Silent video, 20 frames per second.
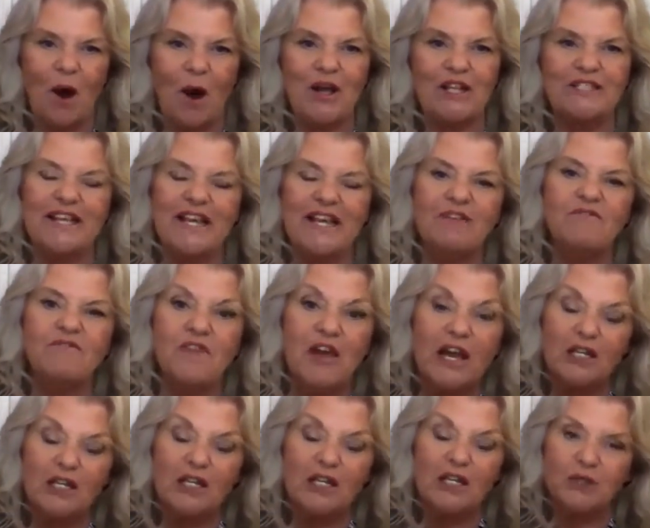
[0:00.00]
So it,
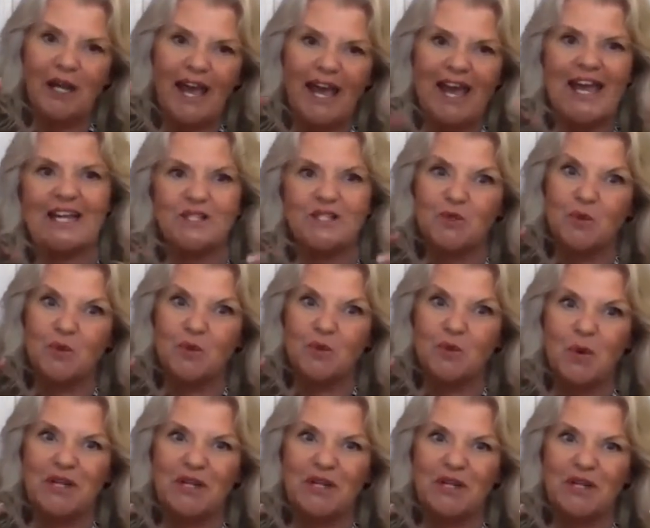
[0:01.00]
it visually, it's
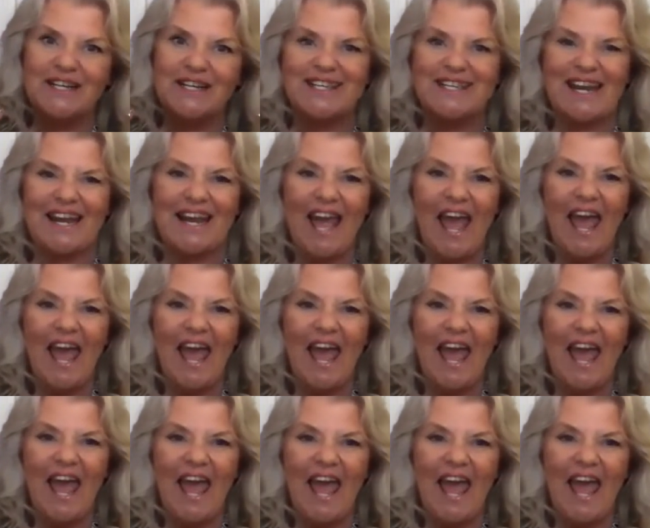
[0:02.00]
really stunning.